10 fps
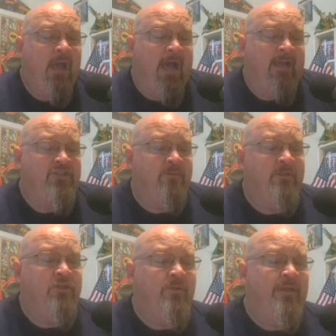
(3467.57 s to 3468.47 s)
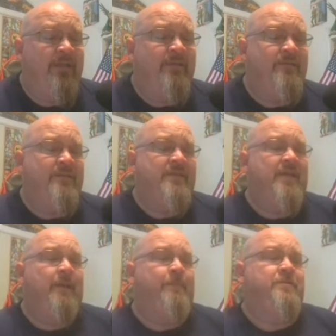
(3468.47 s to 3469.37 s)
I should be doing
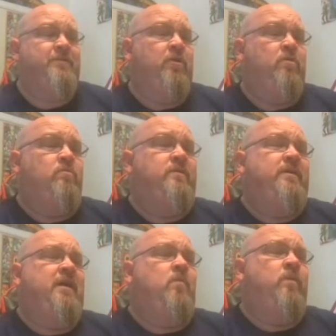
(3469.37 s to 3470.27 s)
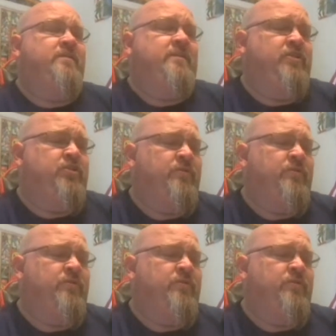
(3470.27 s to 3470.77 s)
the episode, issue